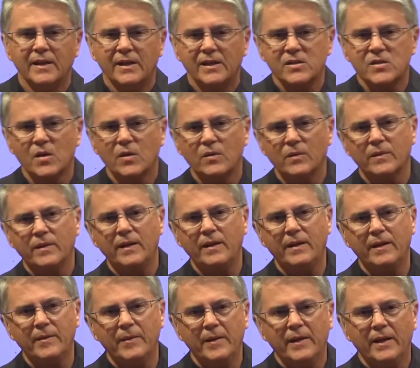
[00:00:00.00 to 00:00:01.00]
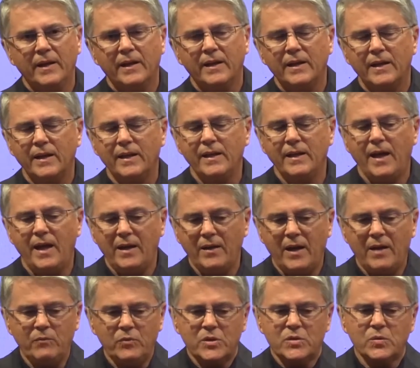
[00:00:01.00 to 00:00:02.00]
So I,
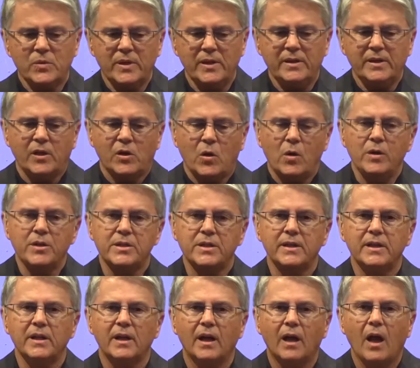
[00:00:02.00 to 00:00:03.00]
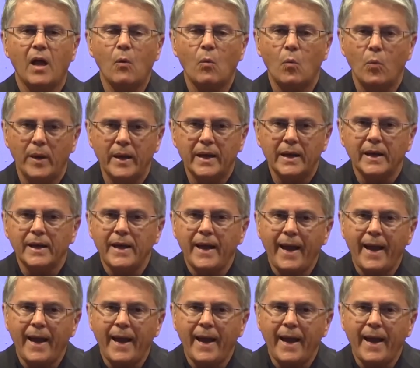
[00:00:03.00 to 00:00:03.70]
I just want to encourage you to get a weekly